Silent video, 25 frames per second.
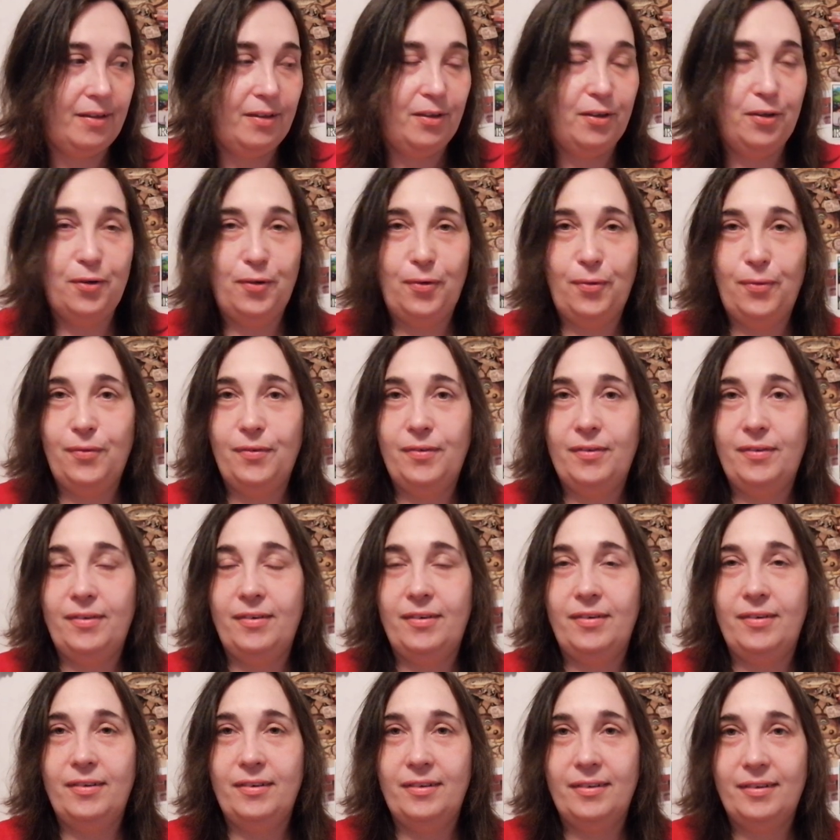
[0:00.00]
you know
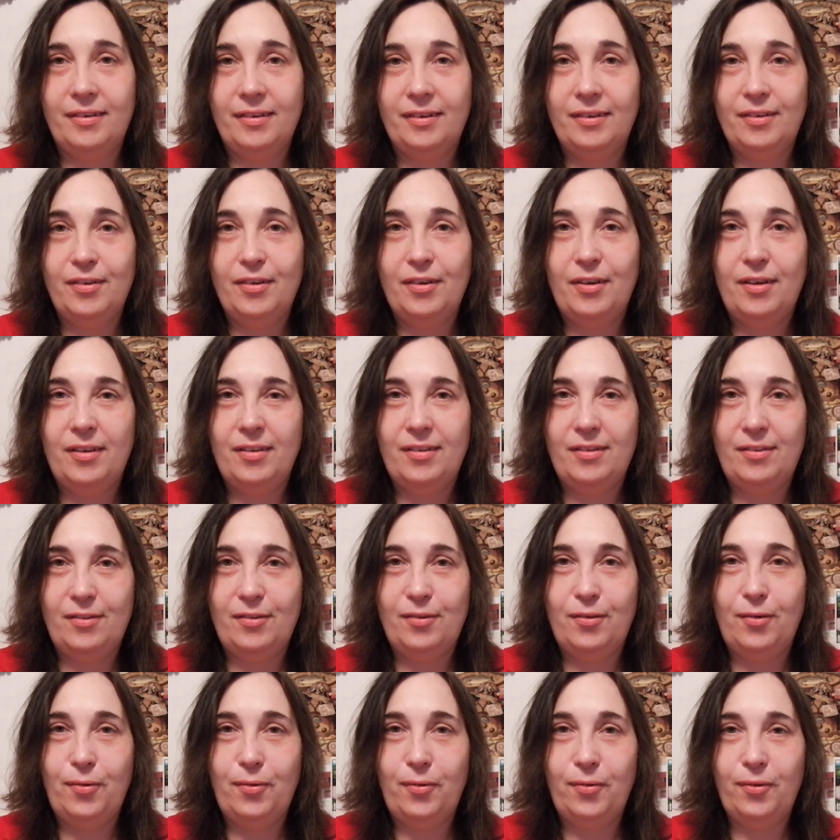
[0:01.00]

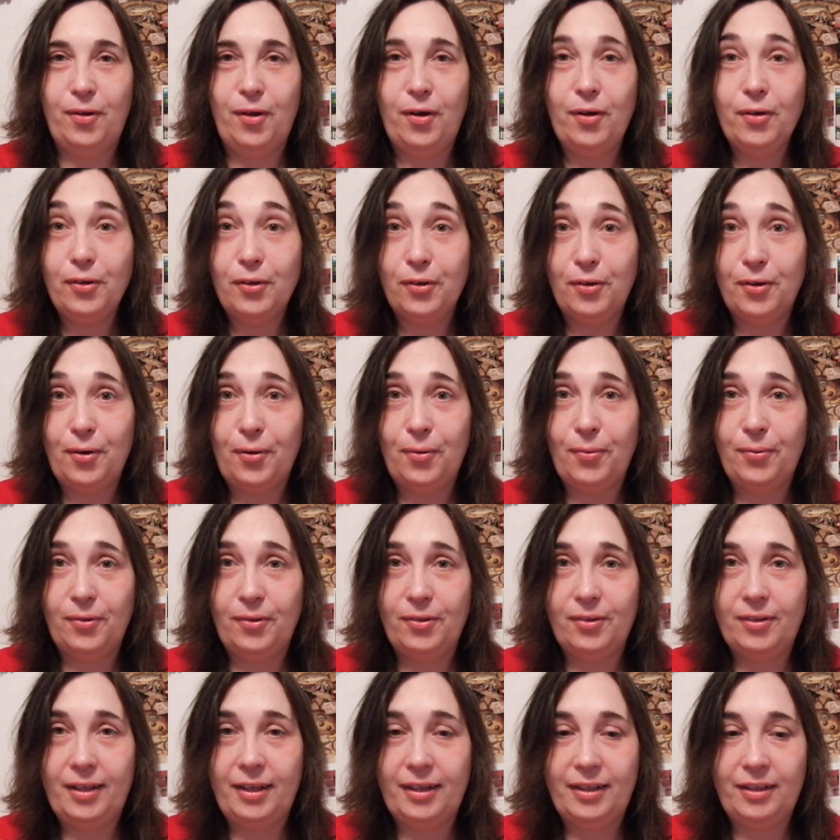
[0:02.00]
so long ago
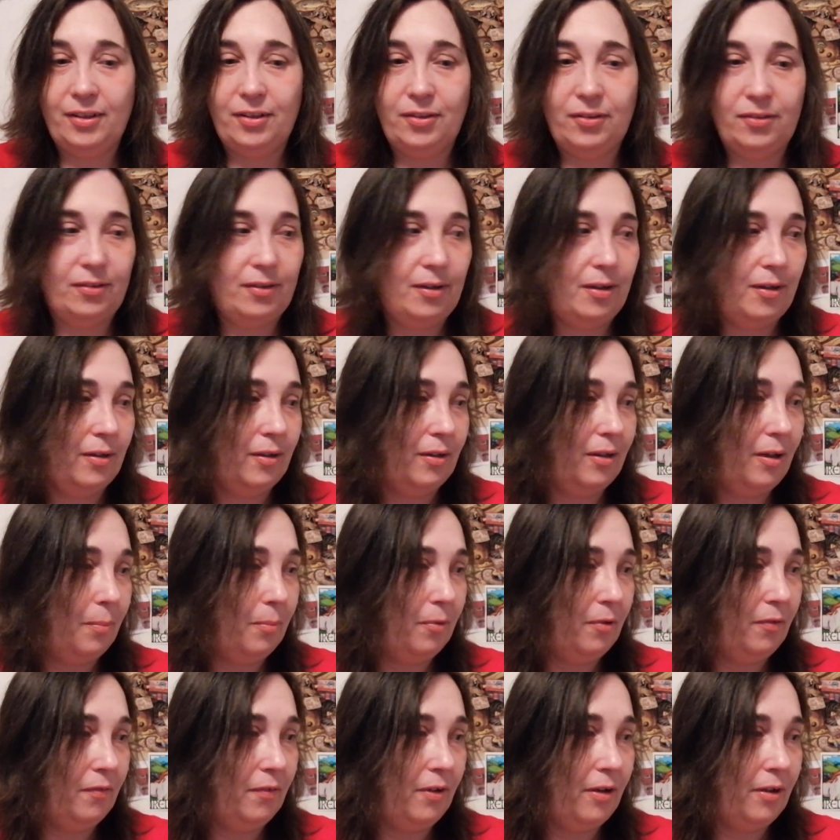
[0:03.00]
like a
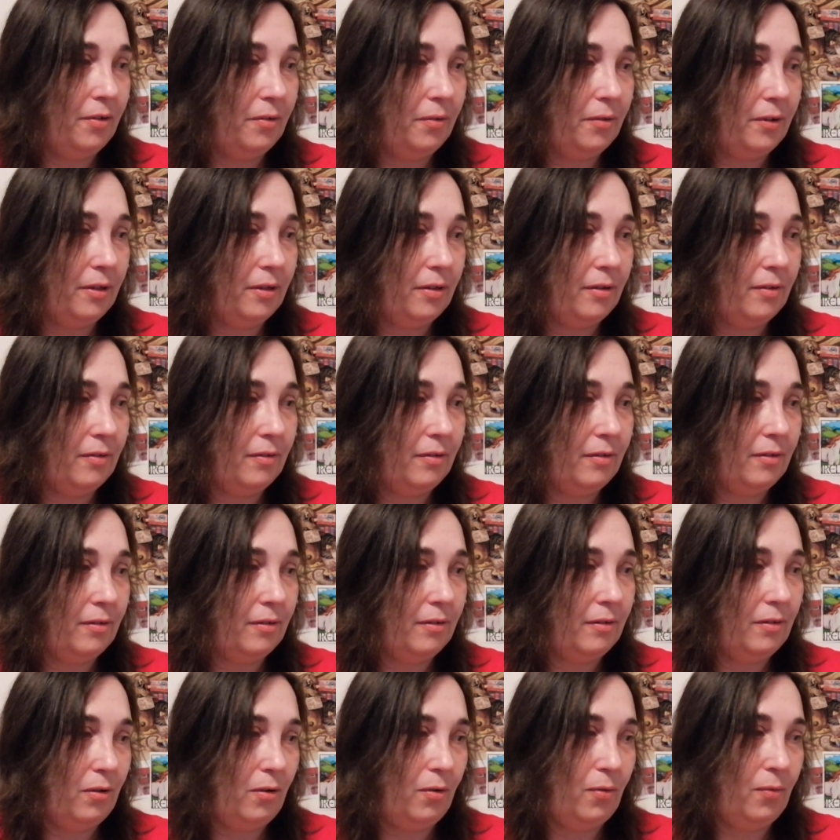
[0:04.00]
couple of hundreds
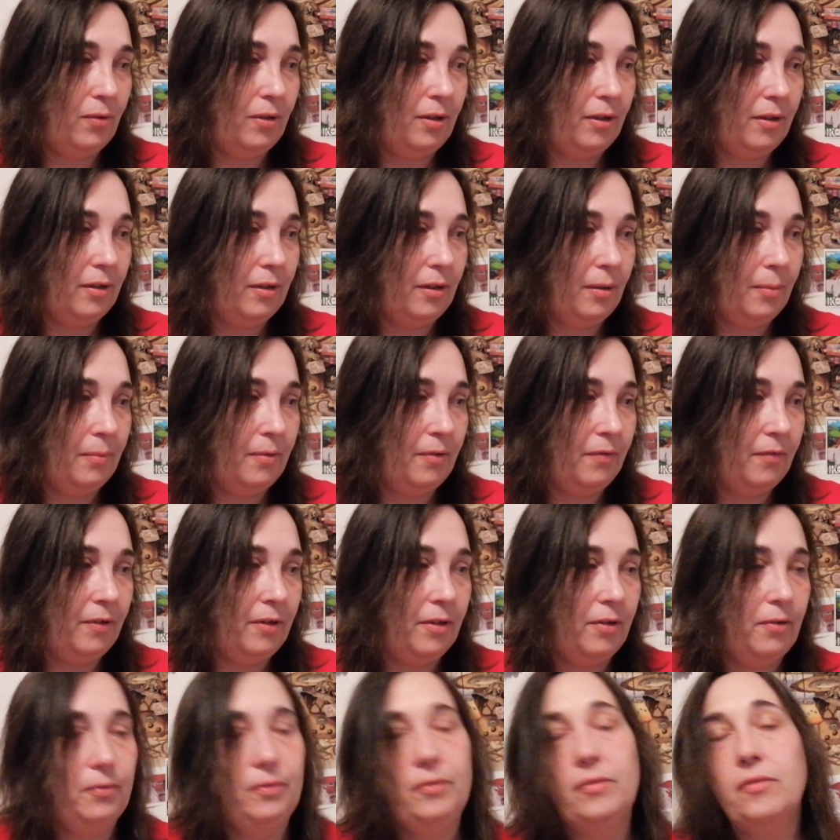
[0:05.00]
no not a couple of
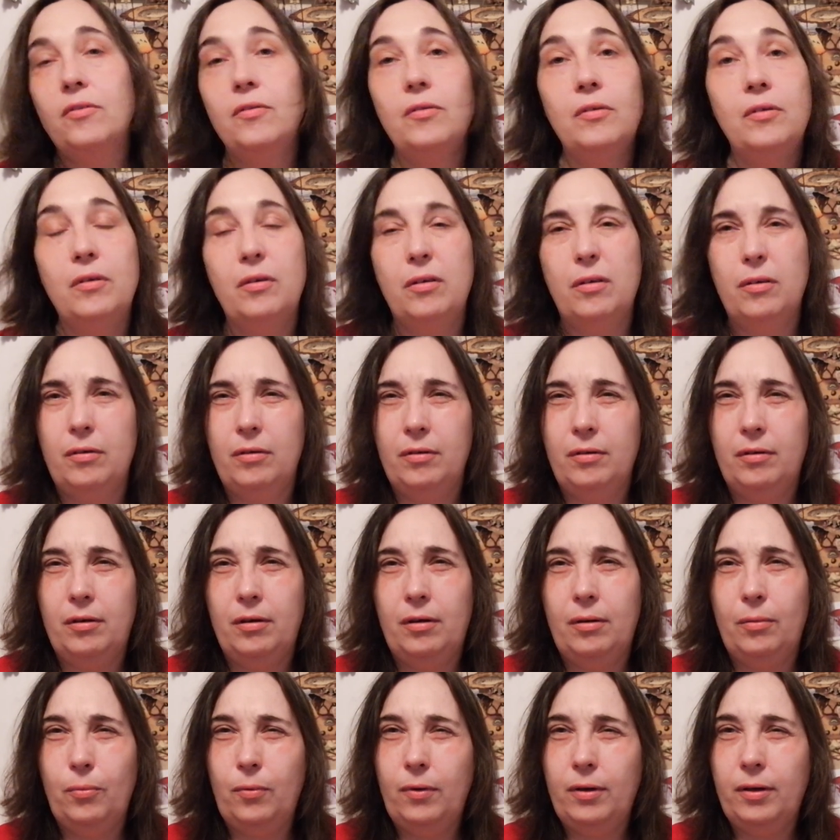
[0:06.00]
hundreds
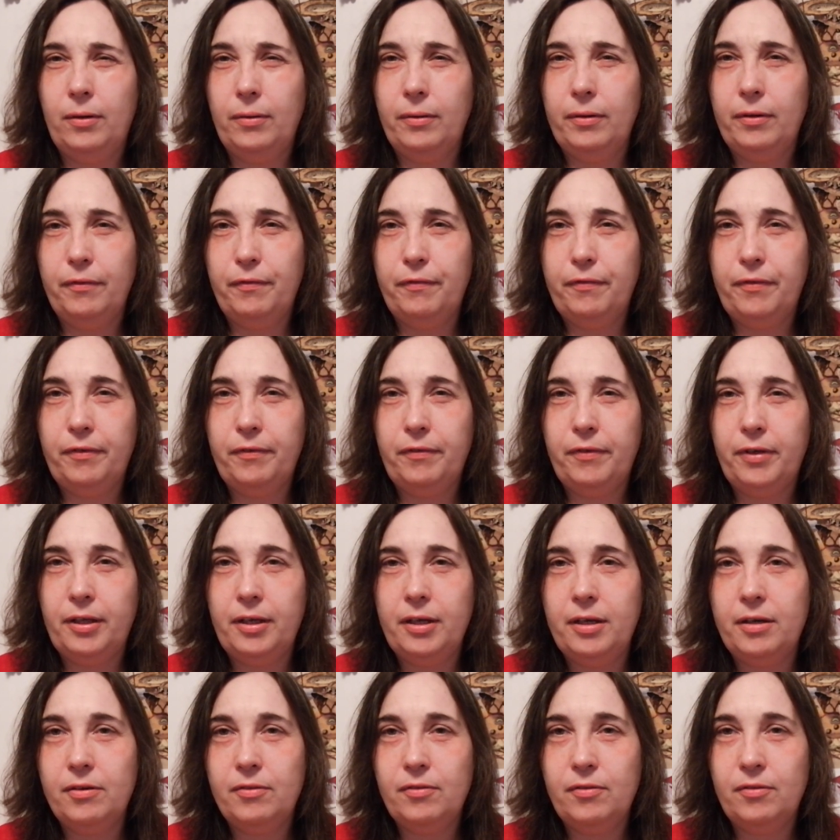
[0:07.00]
150
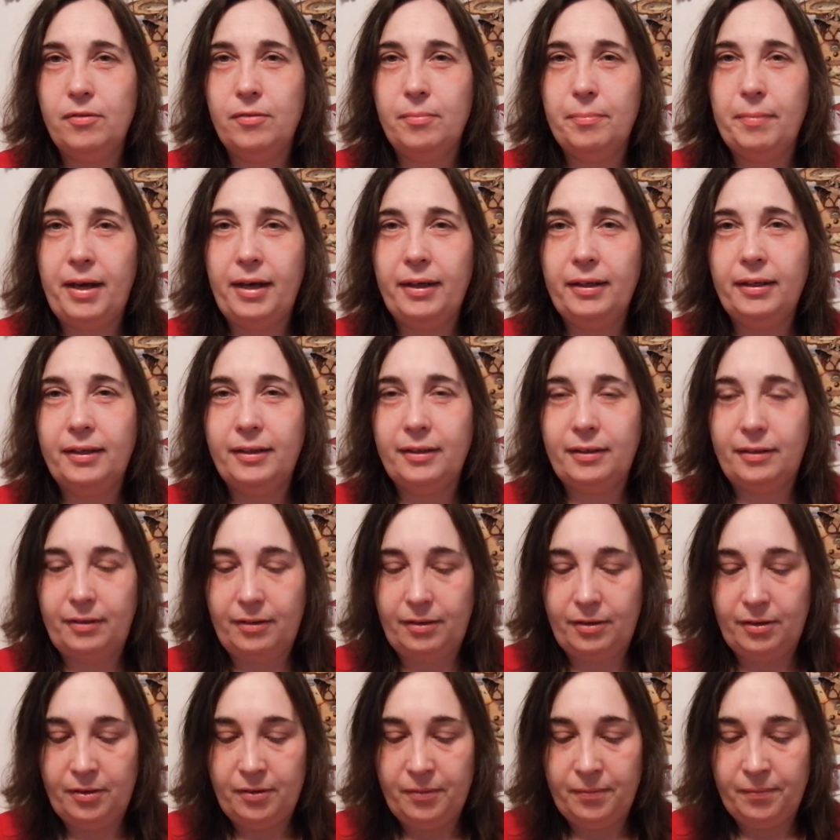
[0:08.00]
years back
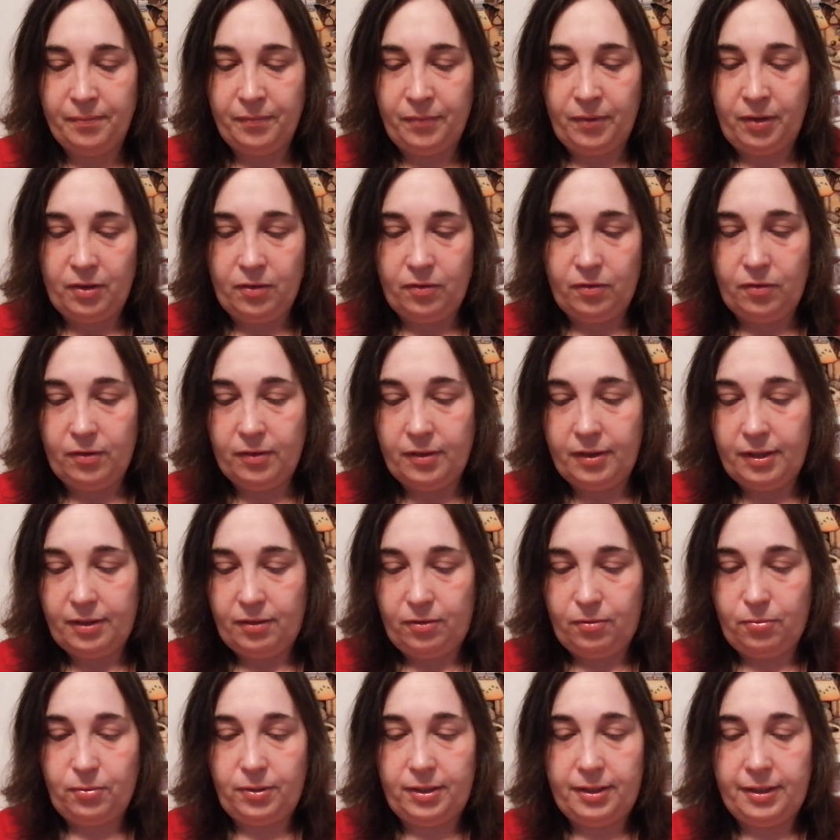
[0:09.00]
so
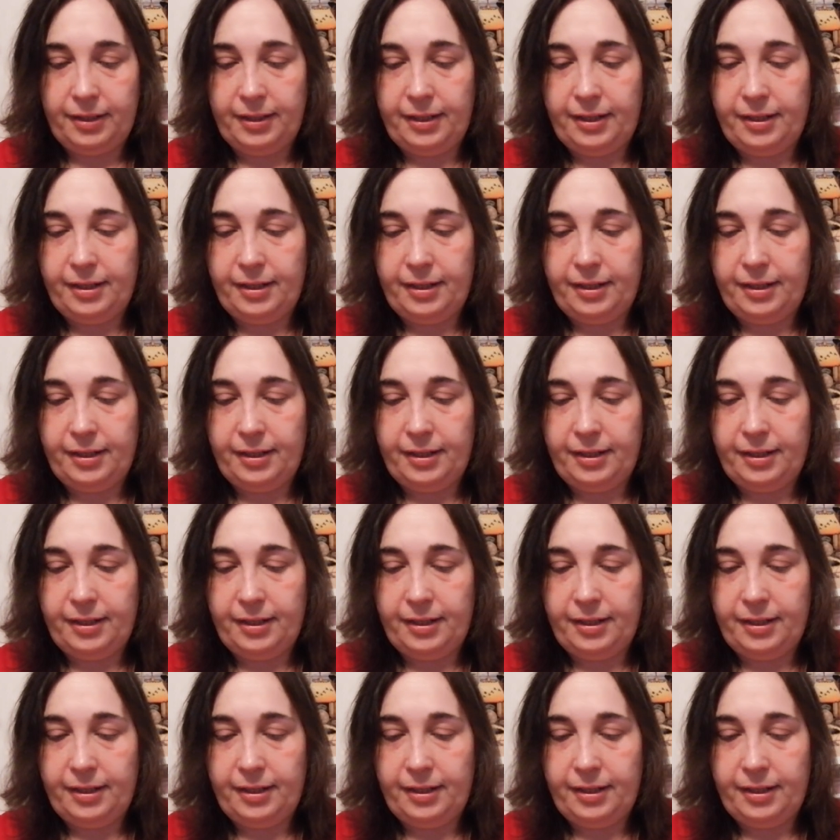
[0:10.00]
that's really